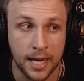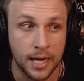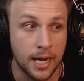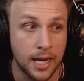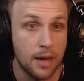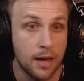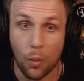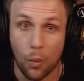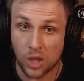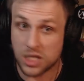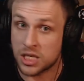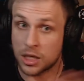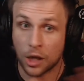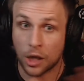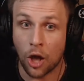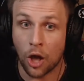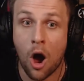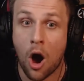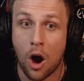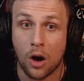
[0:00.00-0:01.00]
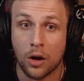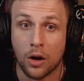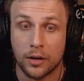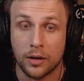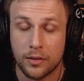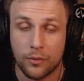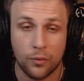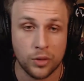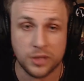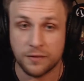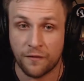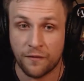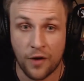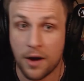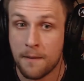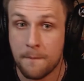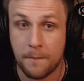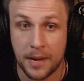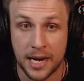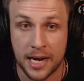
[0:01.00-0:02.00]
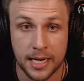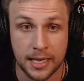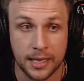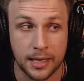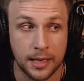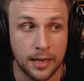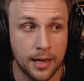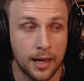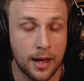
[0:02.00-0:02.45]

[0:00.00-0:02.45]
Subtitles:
It wasn't long. It wasn't very big.